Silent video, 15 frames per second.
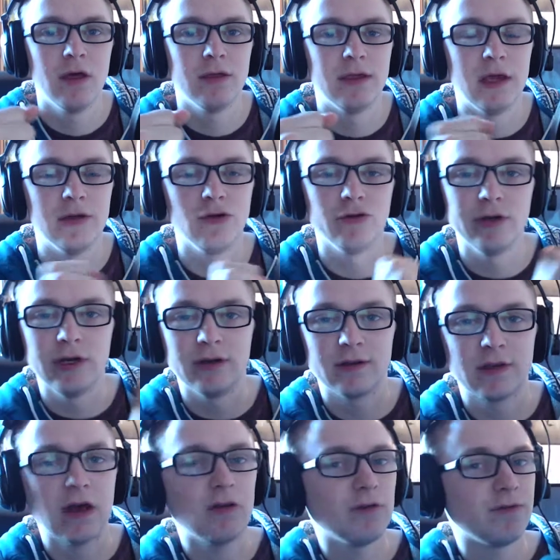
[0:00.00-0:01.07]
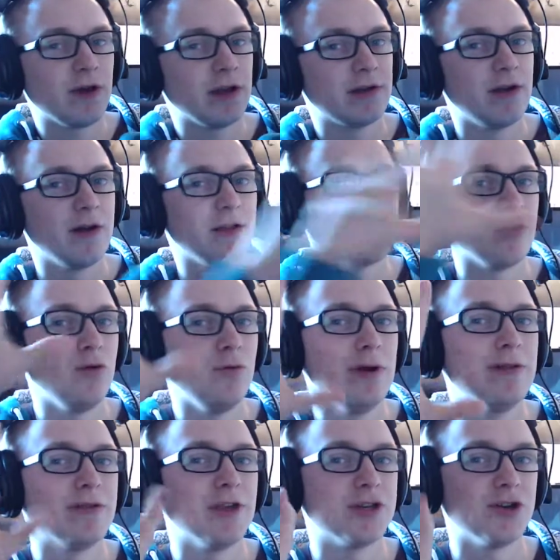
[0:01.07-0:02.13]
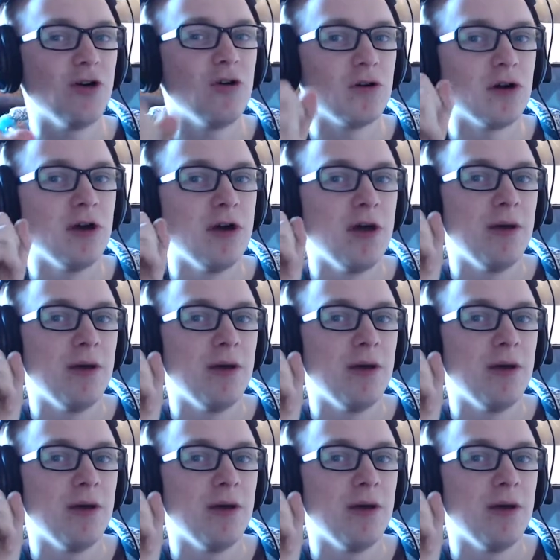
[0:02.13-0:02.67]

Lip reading: then you'll need a sound effect to go with the dog